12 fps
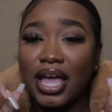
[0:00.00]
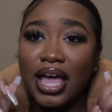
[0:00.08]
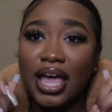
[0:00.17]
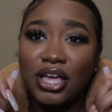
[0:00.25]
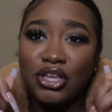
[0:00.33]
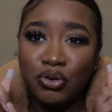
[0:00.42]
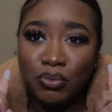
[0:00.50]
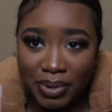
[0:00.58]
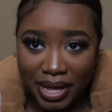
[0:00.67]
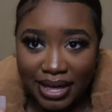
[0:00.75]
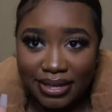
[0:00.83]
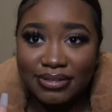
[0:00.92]
and you
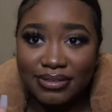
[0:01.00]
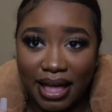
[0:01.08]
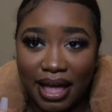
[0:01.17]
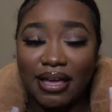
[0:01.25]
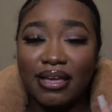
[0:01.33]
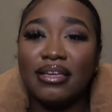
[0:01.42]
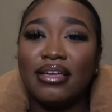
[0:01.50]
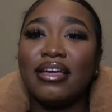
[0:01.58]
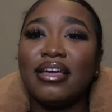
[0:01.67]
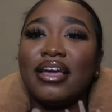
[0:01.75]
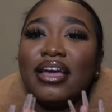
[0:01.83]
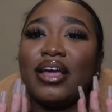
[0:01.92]
paste that.
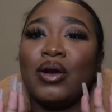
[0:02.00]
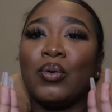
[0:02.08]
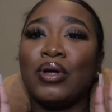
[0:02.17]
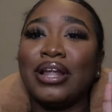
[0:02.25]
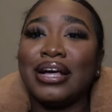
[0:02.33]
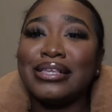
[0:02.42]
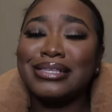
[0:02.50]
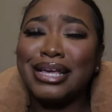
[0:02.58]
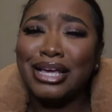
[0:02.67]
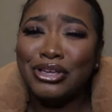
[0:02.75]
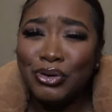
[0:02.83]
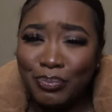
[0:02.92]
And when I
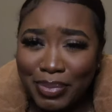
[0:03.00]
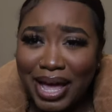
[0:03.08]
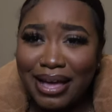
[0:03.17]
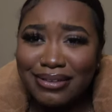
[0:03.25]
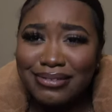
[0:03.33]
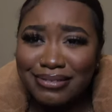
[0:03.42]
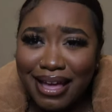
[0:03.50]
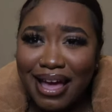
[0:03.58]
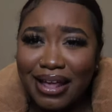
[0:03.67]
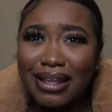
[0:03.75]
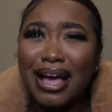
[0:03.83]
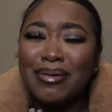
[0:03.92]
say you paste
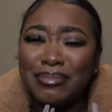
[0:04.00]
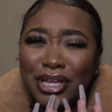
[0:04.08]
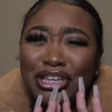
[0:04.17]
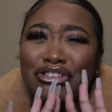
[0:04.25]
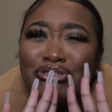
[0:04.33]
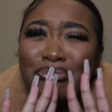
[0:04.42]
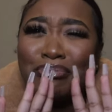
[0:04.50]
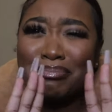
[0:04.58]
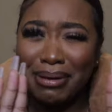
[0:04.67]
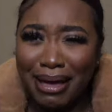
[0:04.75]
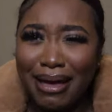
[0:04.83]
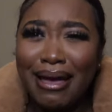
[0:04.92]
that, I mean you
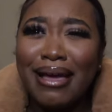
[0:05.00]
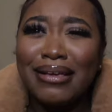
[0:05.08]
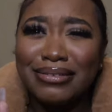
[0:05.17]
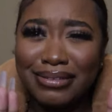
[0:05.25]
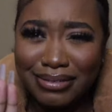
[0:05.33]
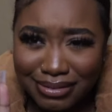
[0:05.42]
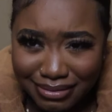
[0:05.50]
paste